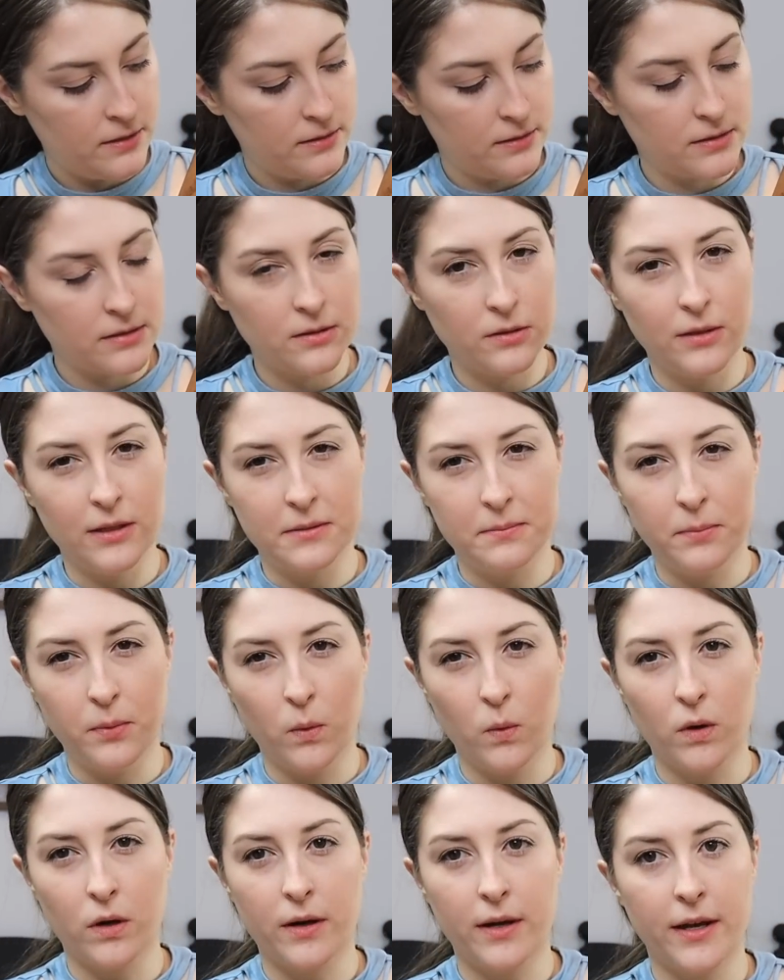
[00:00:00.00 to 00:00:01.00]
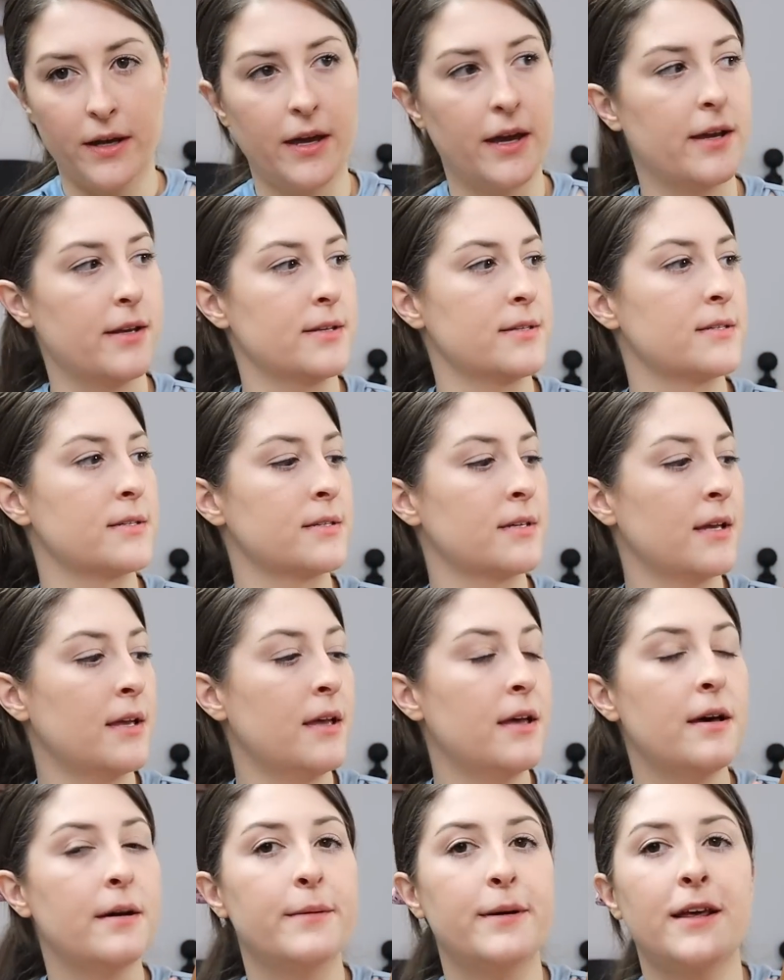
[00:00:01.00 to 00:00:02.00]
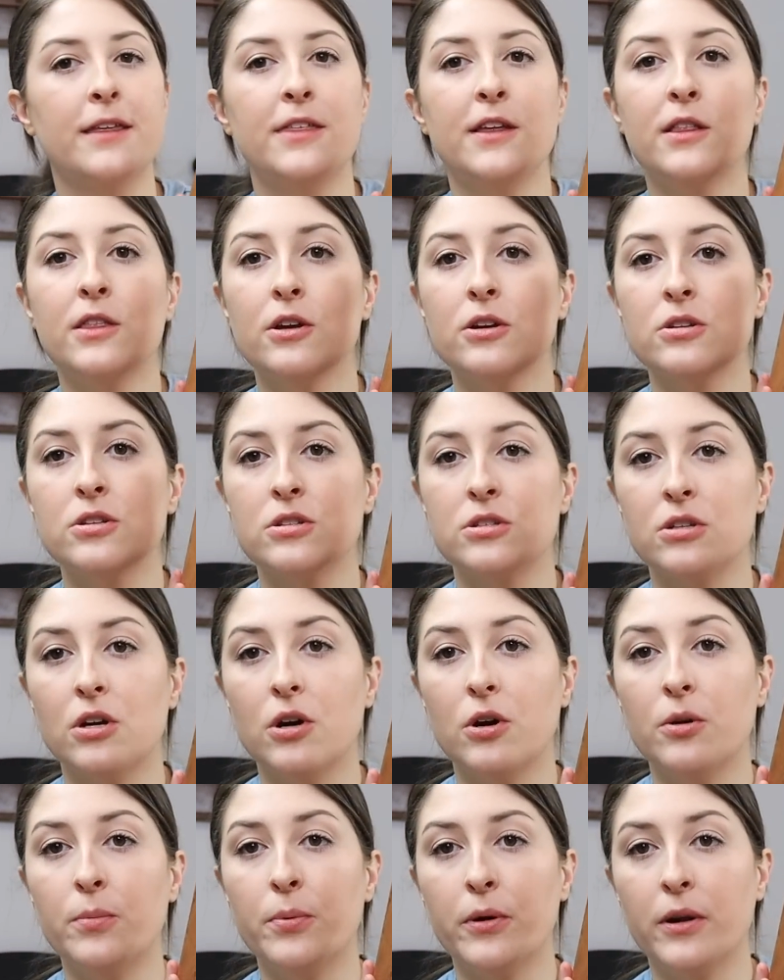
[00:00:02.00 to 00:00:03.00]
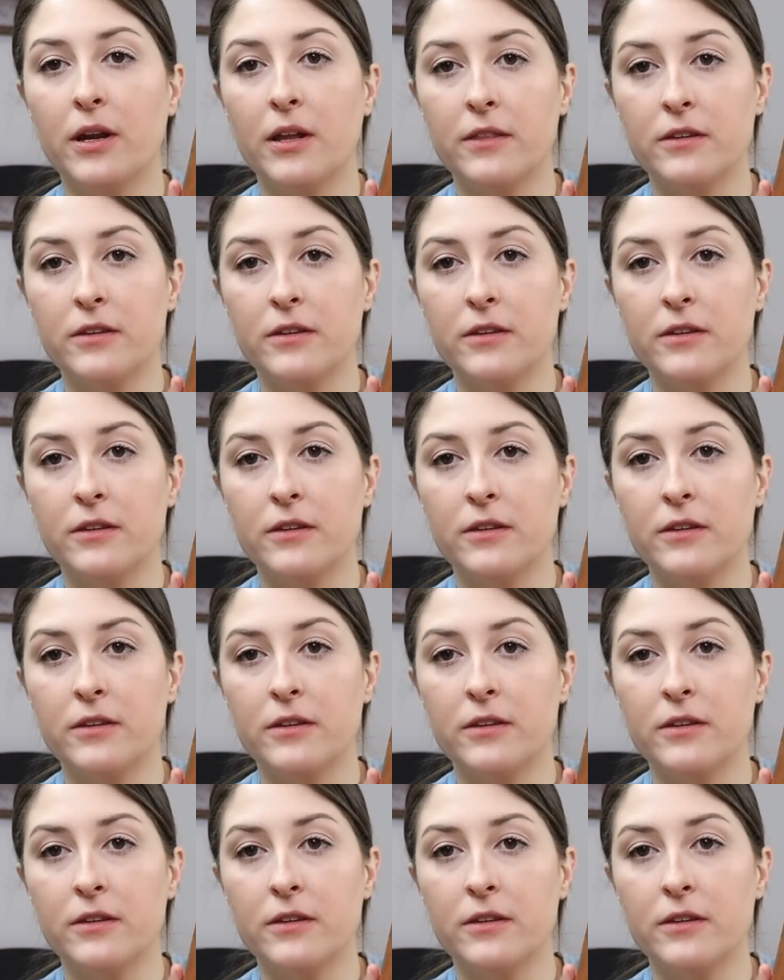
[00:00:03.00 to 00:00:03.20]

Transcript: this little like board, I guess. But I think they're so pretty.